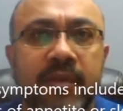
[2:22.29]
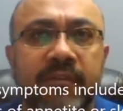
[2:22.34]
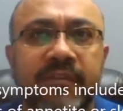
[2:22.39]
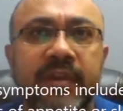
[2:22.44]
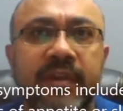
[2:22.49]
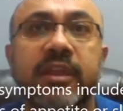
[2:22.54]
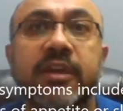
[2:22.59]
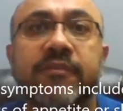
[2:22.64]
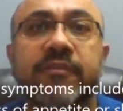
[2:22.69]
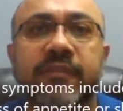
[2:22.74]

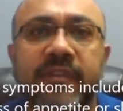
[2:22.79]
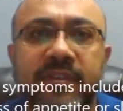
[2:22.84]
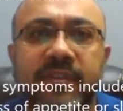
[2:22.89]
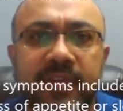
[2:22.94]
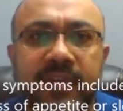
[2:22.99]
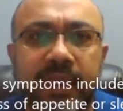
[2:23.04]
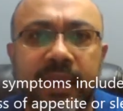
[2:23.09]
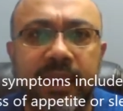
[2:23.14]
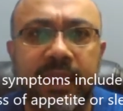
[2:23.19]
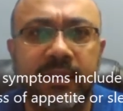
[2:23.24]
feeling
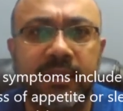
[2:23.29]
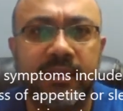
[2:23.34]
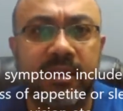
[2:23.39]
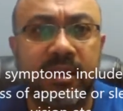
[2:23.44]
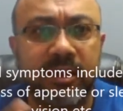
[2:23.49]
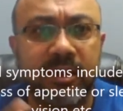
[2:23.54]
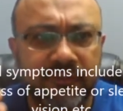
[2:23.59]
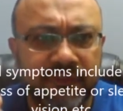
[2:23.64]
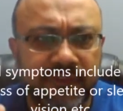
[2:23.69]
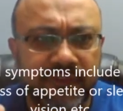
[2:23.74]
fatigued,
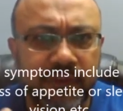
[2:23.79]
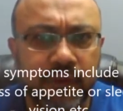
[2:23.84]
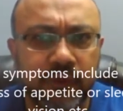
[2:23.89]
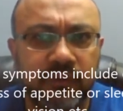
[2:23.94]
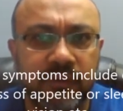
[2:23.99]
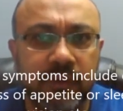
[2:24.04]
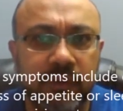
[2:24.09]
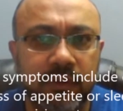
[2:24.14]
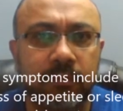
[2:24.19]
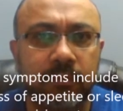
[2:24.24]

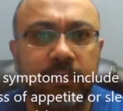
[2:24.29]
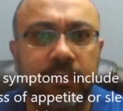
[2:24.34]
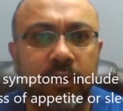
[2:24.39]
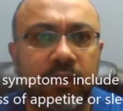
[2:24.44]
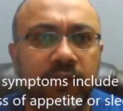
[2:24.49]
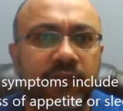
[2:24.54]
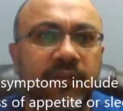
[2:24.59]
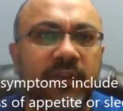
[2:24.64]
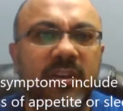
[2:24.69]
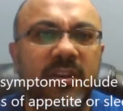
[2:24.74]
confusion,
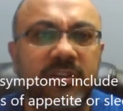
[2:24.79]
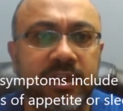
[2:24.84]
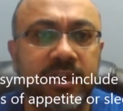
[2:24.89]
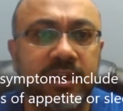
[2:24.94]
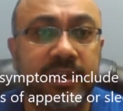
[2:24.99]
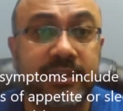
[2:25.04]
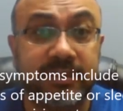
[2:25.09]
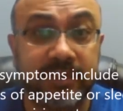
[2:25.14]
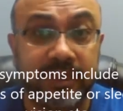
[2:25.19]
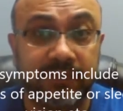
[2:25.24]
blurred
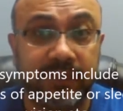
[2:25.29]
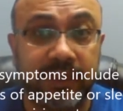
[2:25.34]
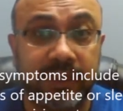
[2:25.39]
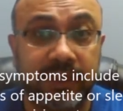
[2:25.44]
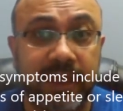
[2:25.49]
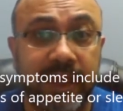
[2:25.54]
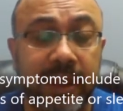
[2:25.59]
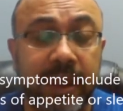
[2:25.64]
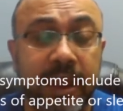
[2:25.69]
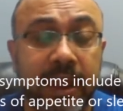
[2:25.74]
vision, and stuff
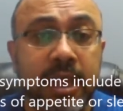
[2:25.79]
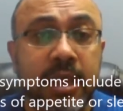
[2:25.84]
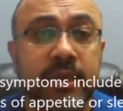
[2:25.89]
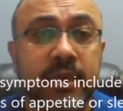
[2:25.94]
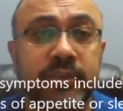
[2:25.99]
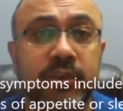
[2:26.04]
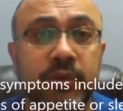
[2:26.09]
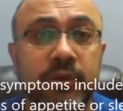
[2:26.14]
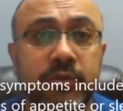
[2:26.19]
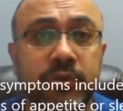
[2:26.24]
like that.
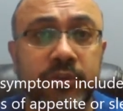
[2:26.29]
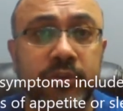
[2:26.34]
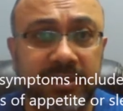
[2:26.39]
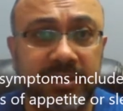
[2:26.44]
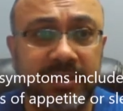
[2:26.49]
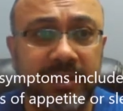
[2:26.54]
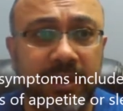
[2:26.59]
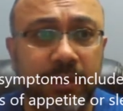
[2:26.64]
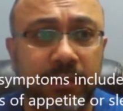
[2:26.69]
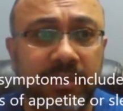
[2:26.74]
So
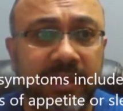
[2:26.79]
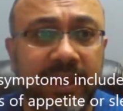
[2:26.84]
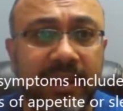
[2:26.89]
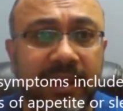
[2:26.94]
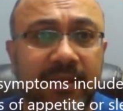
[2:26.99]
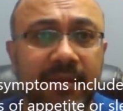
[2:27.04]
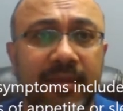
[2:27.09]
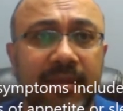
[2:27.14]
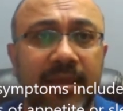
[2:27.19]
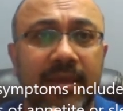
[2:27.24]
just know that